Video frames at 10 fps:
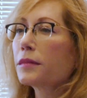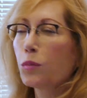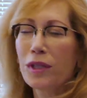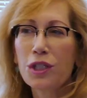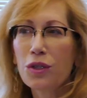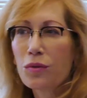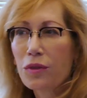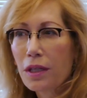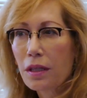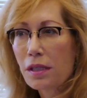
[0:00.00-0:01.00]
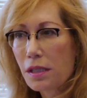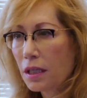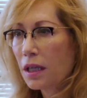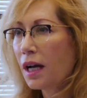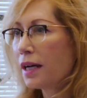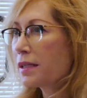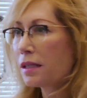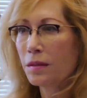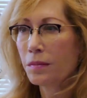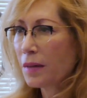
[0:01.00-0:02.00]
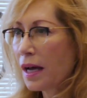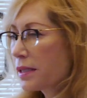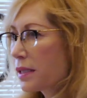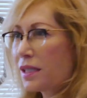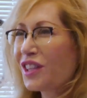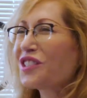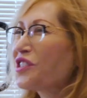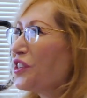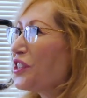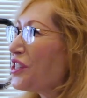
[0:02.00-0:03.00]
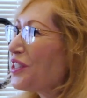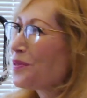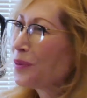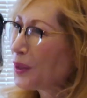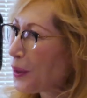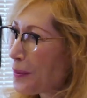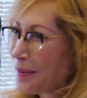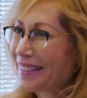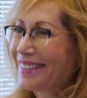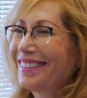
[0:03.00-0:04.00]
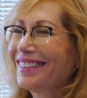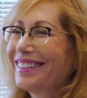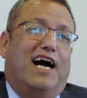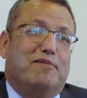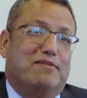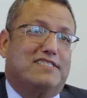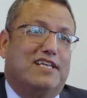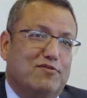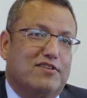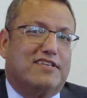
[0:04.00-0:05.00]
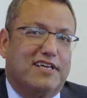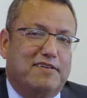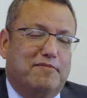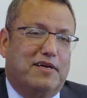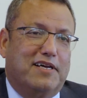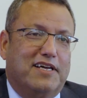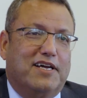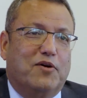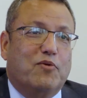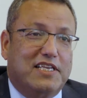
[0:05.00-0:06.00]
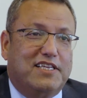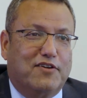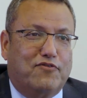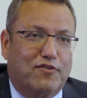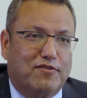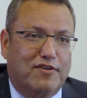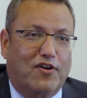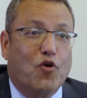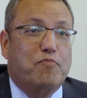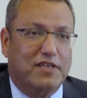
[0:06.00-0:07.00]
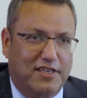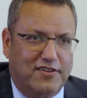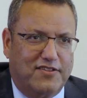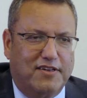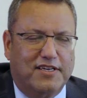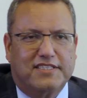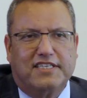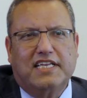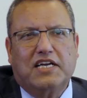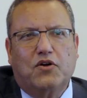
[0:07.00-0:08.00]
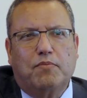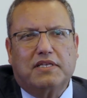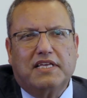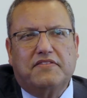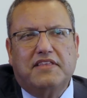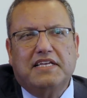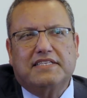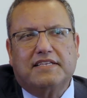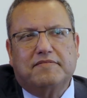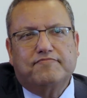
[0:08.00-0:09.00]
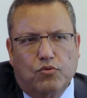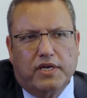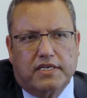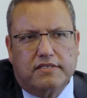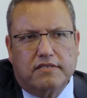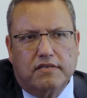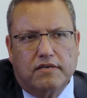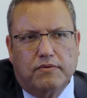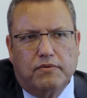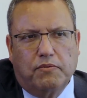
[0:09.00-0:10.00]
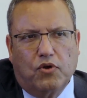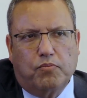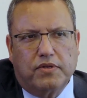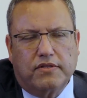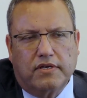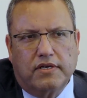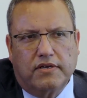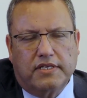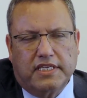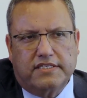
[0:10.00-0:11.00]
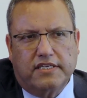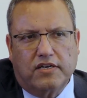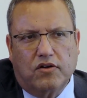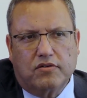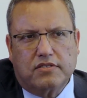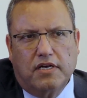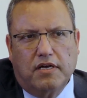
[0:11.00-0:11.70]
When do you think the synagogues, the mosques, the churches will open? I must tell you that I'm waiting for opening the synagogue, but I think that 2 weeks we will open the synagogues.